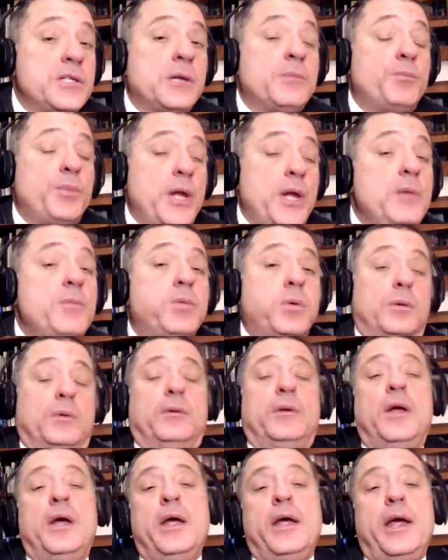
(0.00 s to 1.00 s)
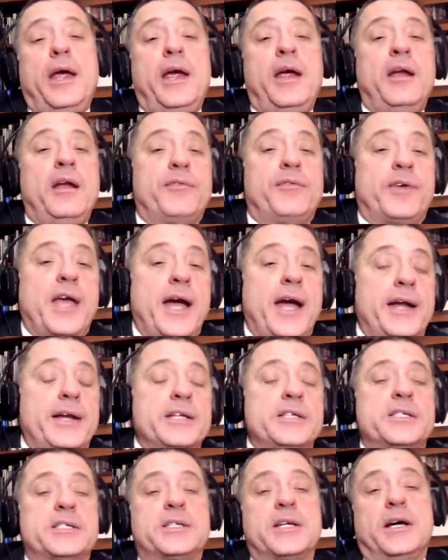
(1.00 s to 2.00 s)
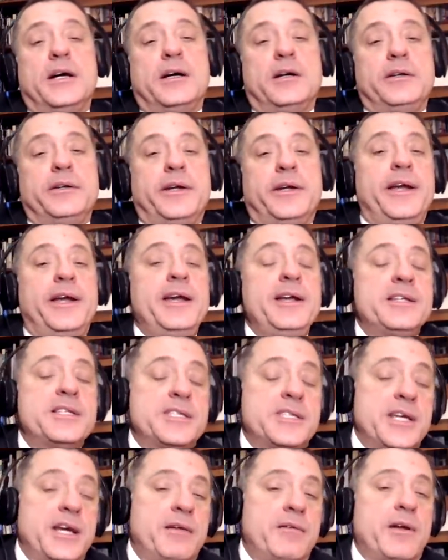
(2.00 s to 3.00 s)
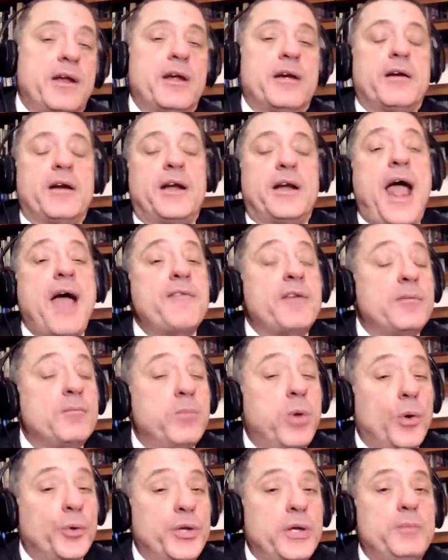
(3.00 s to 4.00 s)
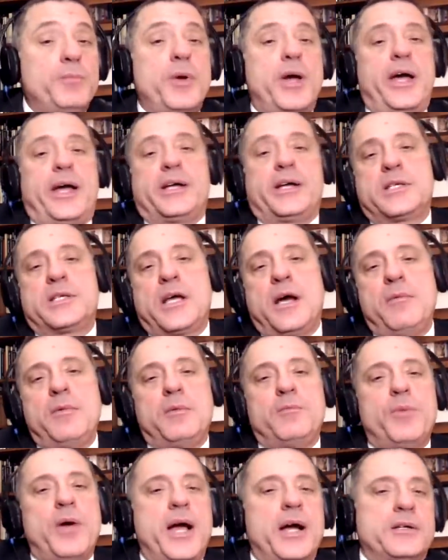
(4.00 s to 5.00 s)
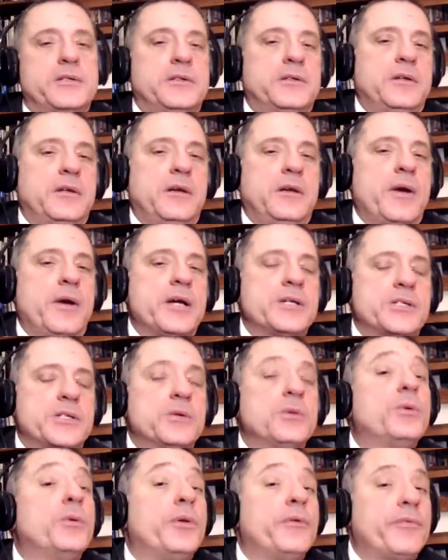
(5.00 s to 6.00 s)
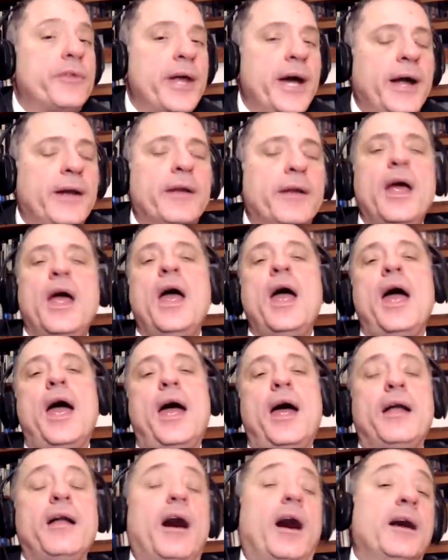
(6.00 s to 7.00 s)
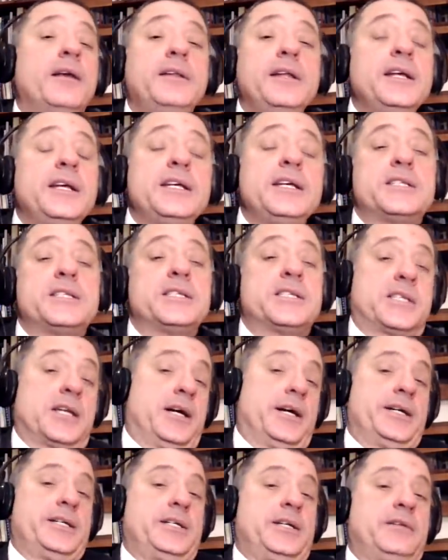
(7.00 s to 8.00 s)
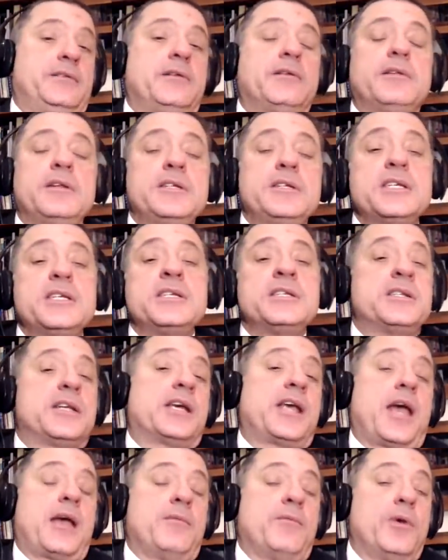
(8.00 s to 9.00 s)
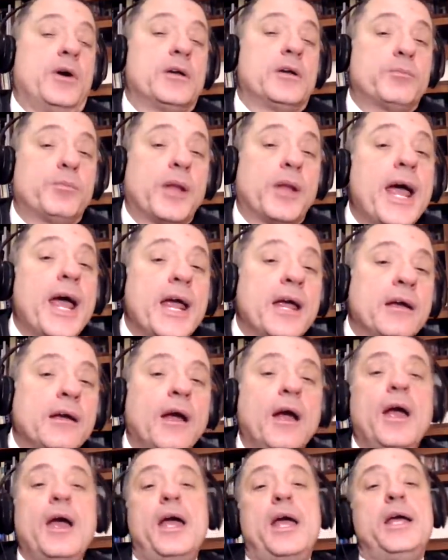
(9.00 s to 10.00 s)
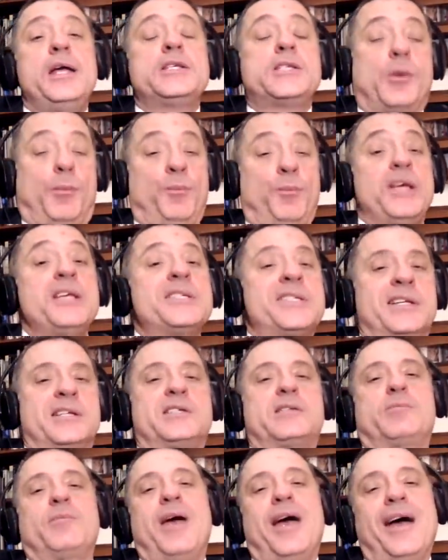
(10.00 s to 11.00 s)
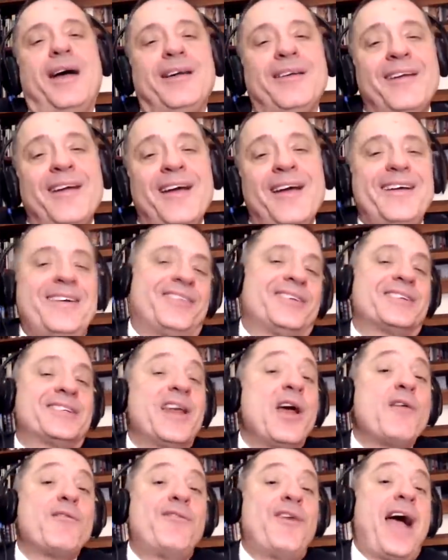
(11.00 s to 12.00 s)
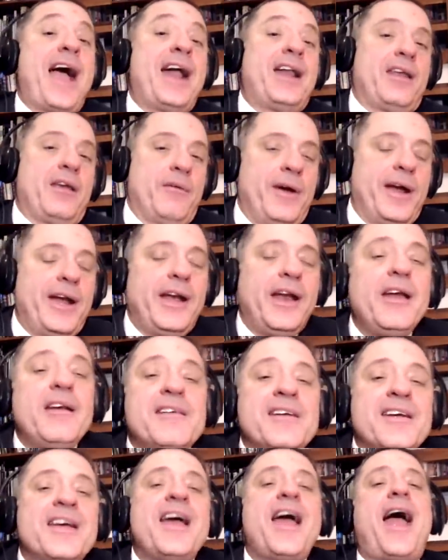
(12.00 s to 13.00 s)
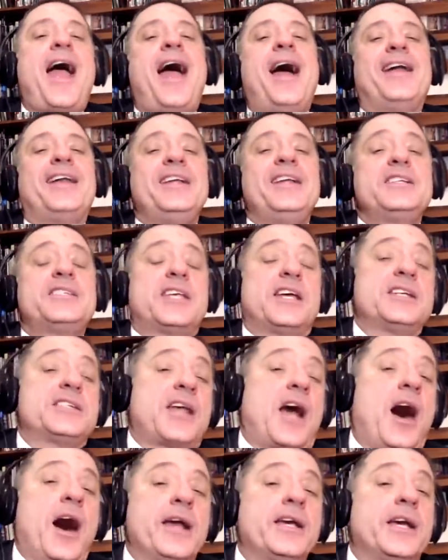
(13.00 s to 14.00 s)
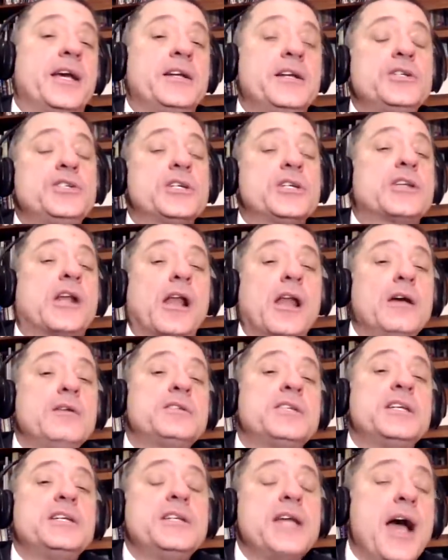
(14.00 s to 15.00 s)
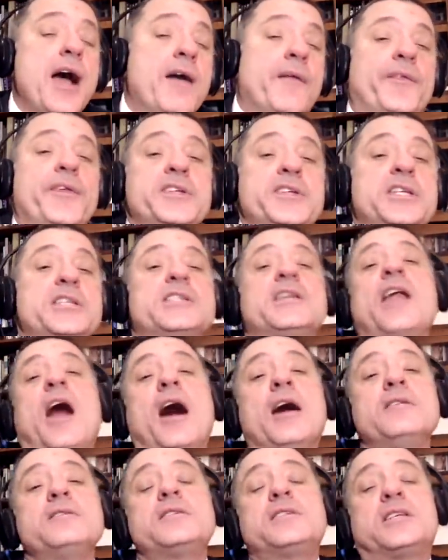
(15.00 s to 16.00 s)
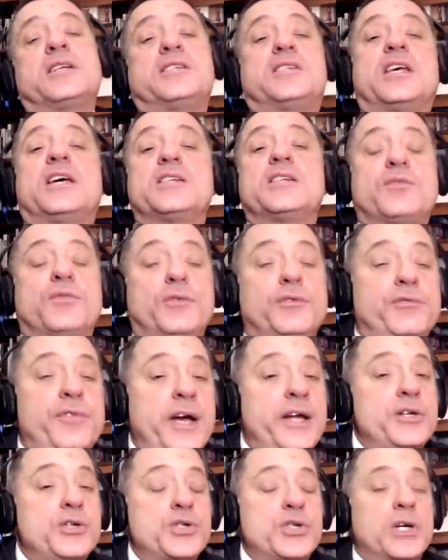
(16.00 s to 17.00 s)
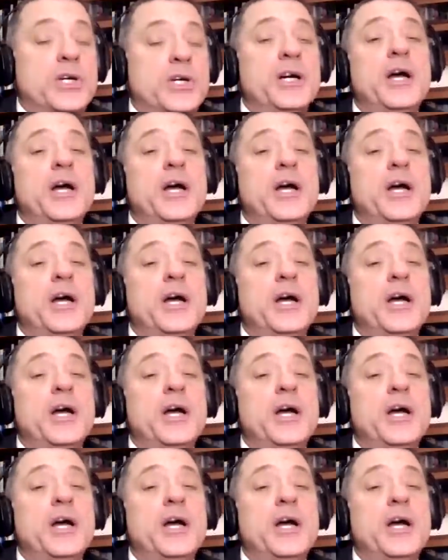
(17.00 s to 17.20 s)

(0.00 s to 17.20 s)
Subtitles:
people in Afghanistan and in Syria and having body bags coming back to the US and all of that. And I think he's decided that this isn't a game worth playing. He's a businessman. There's no value in it. And he says, I'm going to just close it down. This is an unsuccessful venture,